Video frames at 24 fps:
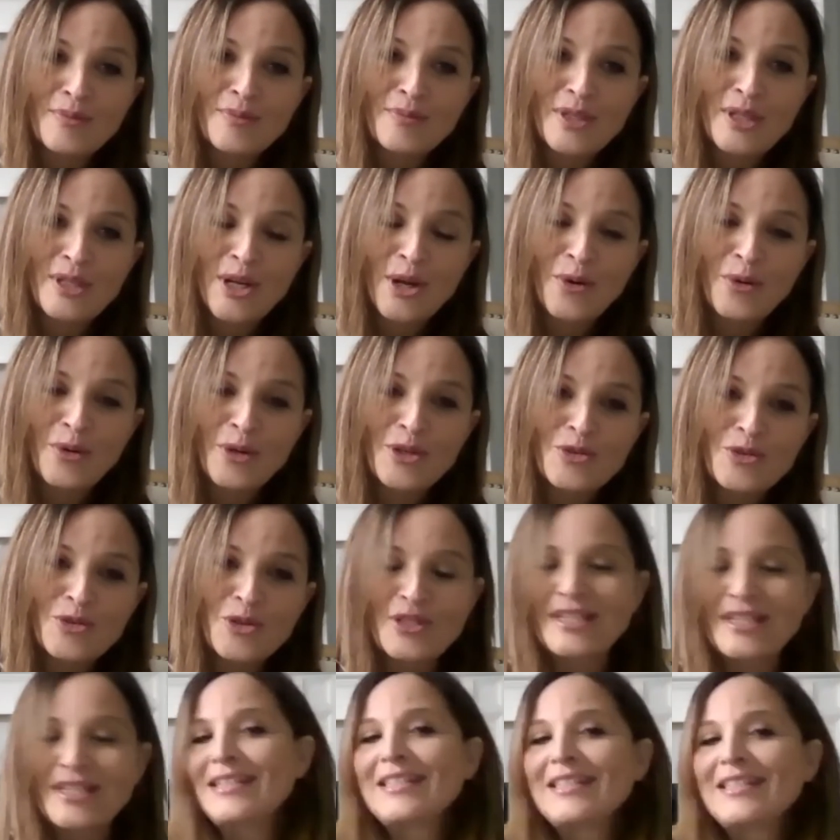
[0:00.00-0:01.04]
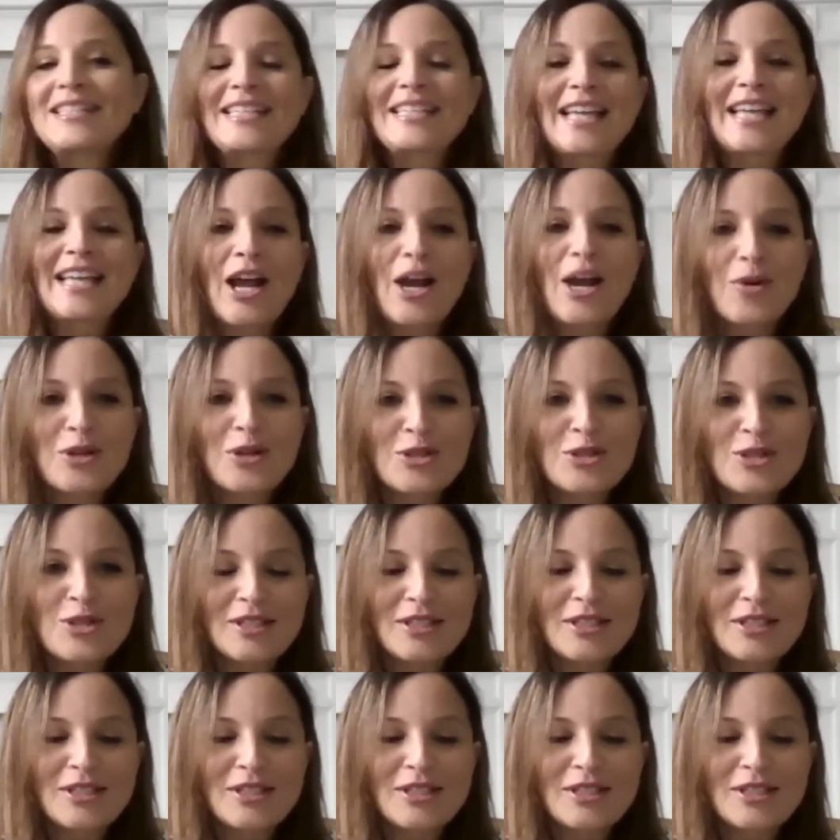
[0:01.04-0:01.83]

you know interesting to see how it's